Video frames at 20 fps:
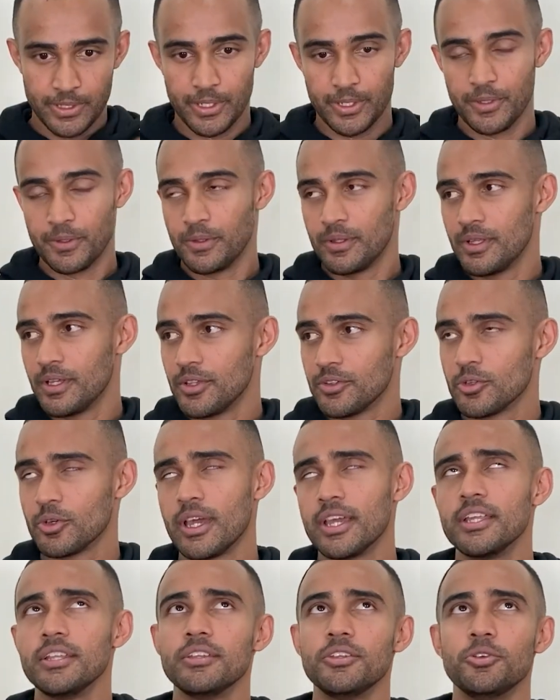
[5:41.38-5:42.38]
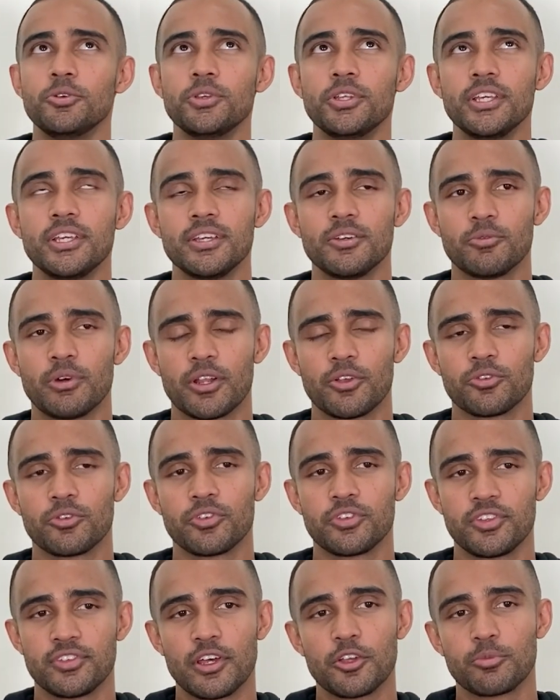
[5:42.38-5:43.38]
Yeah. So in uni, when I was
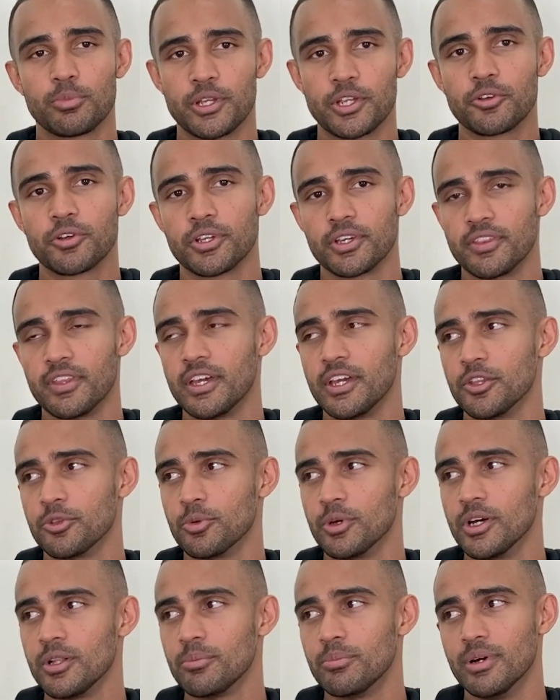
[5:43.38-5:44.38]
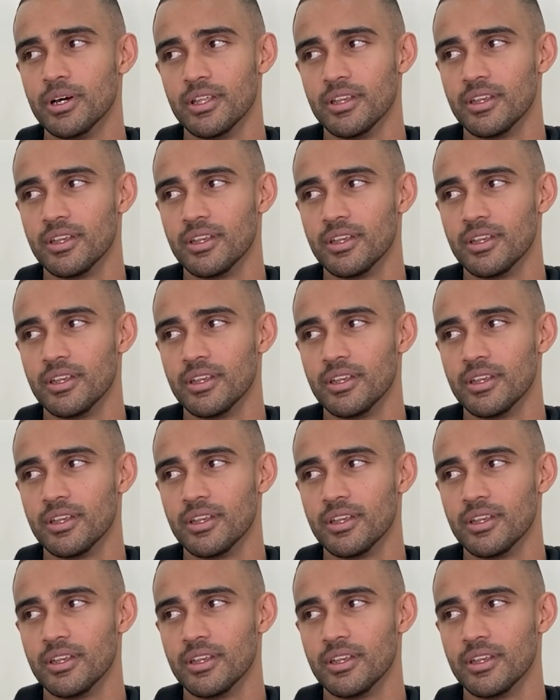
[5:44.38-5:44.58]
overseas, I was playing cricket there as well, but